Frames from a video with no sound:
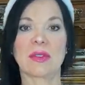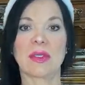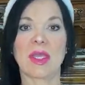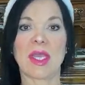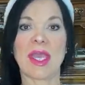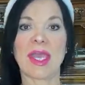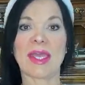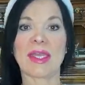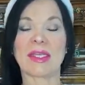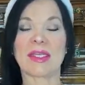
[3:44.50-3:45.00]

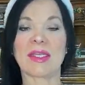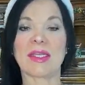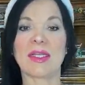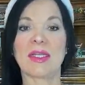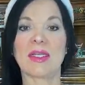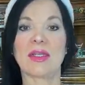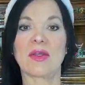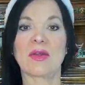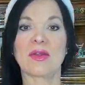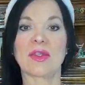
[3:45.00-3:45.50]
And
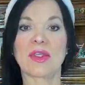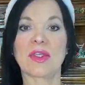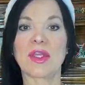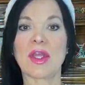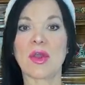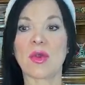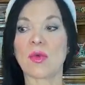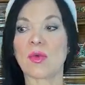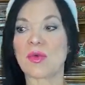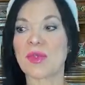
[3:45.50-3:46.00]
you
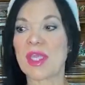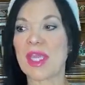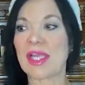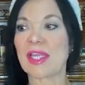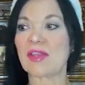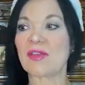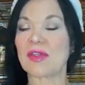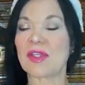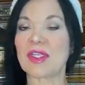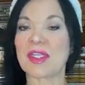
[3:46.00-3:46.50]
know,
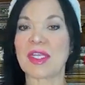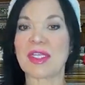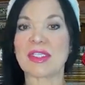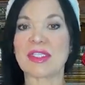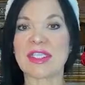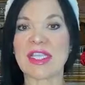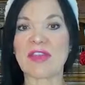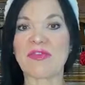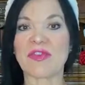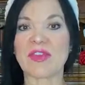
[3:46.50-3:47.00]
in
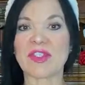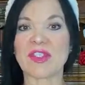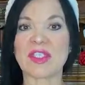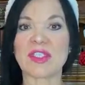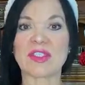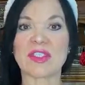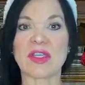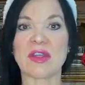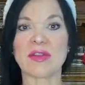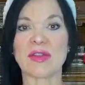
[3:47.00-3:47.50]
San
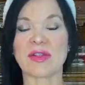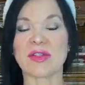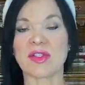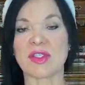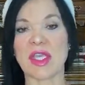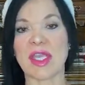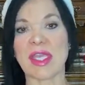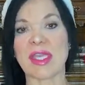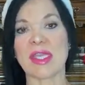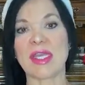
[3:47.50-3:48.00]
Francisco, they're
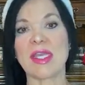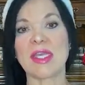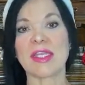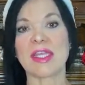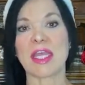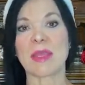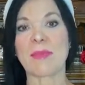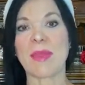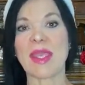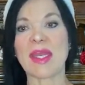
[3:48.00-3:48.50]
saying
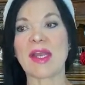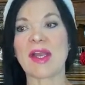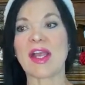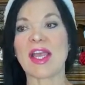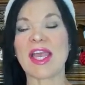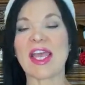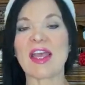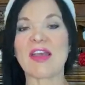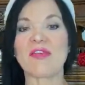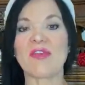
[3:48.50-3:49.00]
they may not
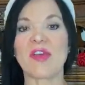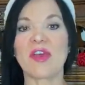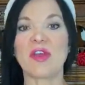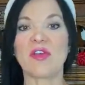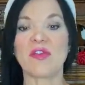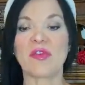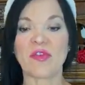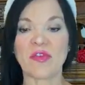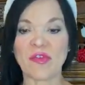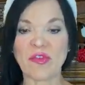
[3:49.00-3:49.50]
have
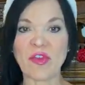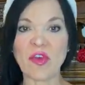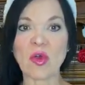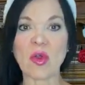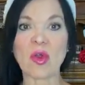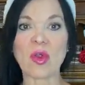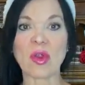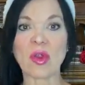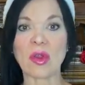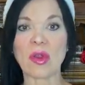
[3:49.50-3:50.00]

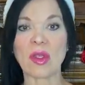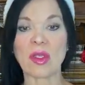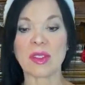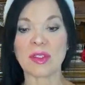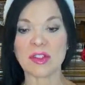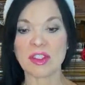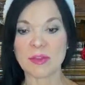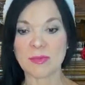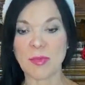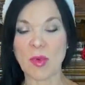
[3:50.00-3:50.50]
full
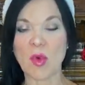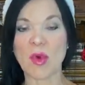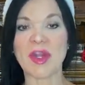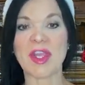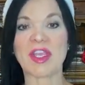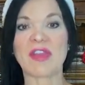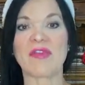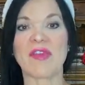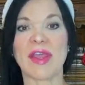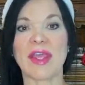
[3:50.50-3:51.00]

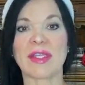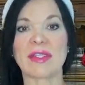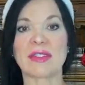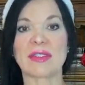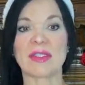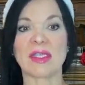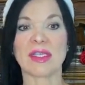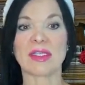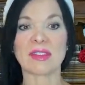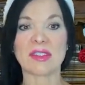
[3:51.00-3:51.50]
sporting
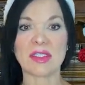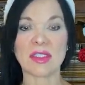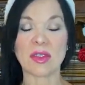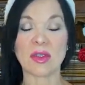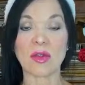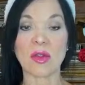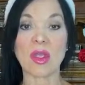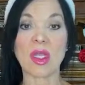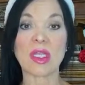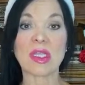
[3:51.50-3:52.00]
events
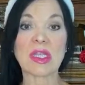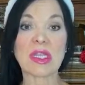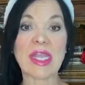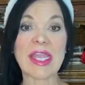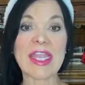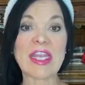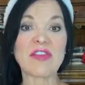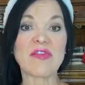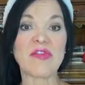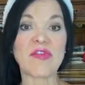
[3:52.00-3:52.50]
until
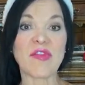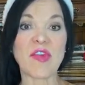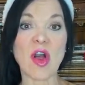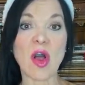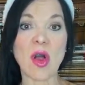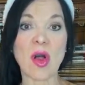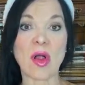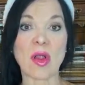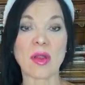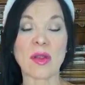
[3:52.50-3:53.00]
late
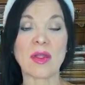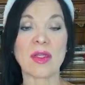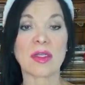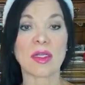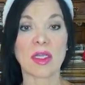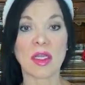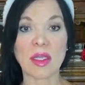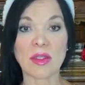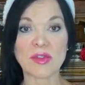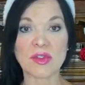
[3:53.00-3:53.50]
fall,
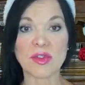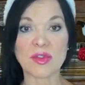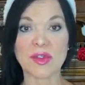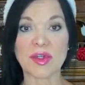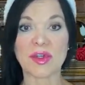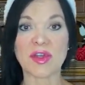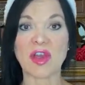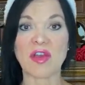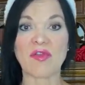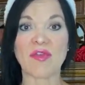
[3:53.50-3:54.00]
closer
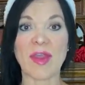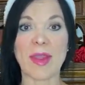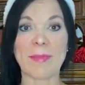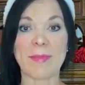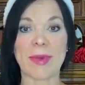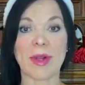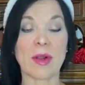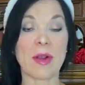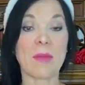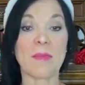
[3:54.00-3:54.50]
to
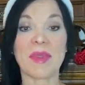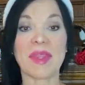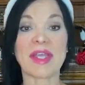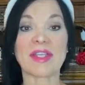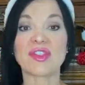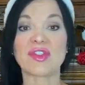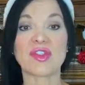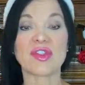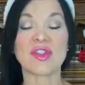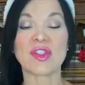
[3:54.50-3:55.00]
November. But
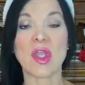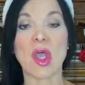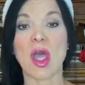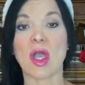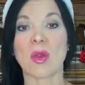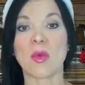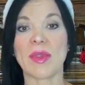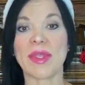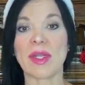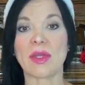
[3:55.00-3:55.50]
that's just
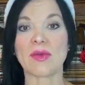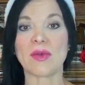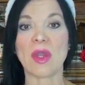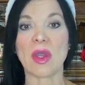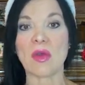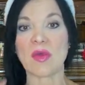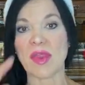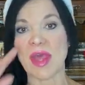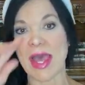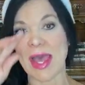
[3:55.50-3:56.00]
talk. We don't
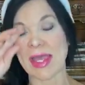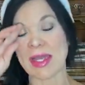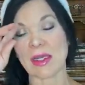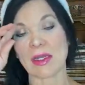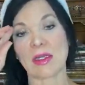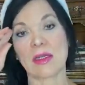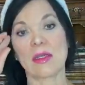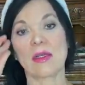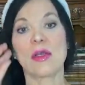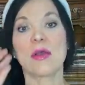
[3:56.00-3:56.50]
know that.
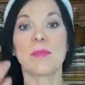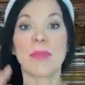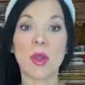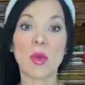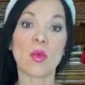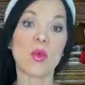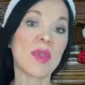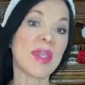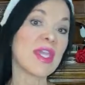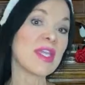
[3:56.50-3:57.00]

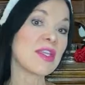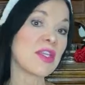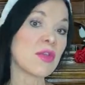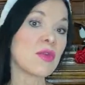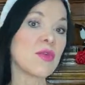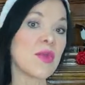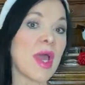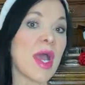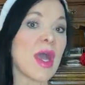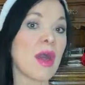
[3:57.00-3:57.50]
But we
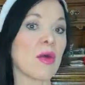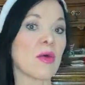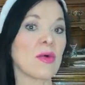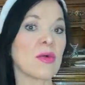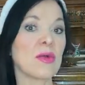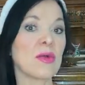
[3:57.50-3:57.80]
do know.